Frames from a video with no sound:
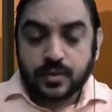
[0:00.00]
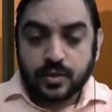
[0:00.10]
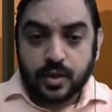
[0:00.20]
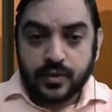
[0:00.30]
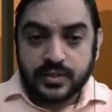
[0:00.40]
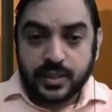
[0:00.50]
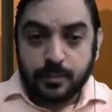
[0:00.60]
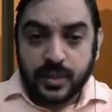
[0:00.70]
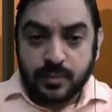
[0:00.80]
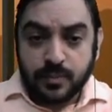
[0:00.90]
or we'll say
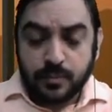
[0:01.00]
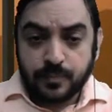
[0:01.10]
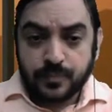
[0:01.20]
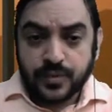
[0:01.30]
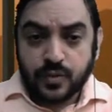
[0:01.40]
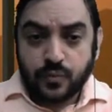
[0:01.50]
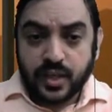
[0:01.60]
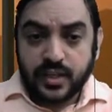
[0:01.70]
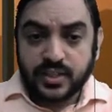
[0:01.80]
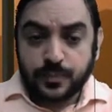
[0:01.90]
minimum
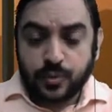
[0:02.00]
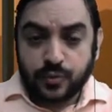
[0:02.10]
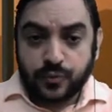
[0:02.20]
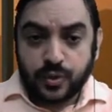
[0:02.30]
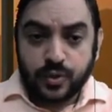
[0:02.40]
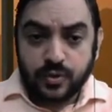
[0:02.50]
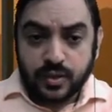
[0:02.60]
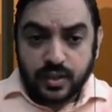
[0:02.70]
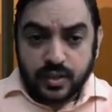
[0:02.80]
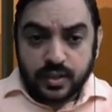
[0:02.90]
variance portfolio.
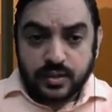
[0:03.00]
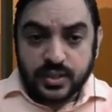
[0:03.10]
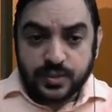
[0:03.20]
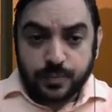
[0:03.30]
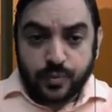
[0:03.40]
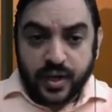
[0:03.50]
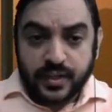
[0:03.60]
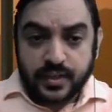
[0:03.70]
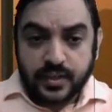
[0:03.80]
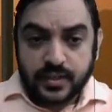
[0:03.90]
This
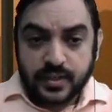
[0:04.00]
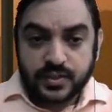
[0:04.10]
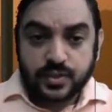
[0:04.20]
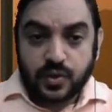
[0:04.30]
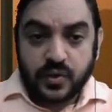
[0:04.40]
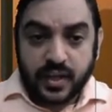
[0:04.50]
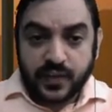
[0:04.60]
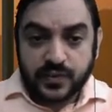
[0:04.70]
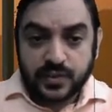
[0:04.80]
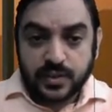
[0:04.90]
point is called
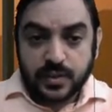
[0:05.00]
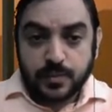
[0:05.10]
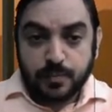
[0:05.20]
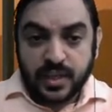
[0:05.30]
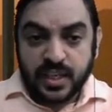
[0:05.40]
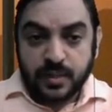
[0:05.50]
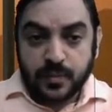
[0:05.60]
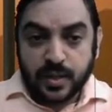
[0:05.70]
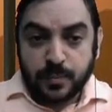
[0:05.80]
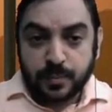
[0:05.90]
as
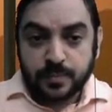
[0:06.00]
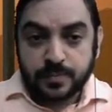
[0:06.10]
minimum